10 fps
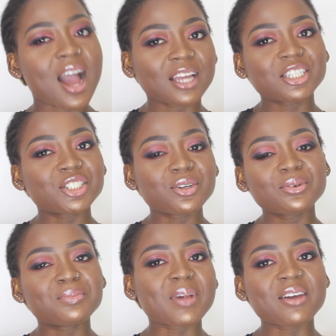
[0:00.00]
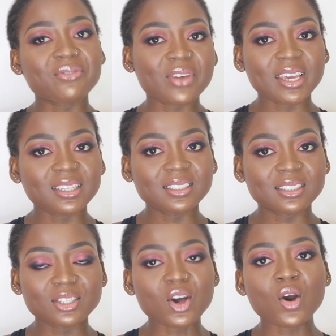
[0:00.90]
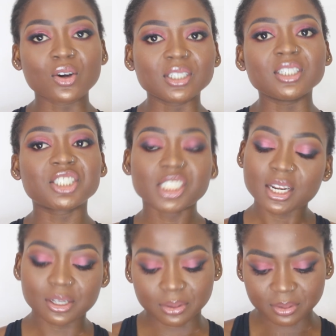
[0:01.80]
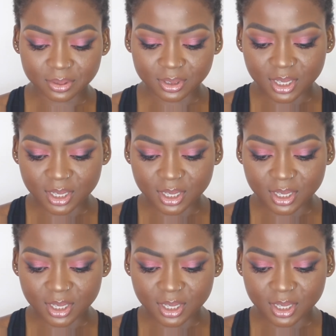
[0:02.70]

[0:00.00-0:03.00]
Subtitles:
I showed my face on this channel.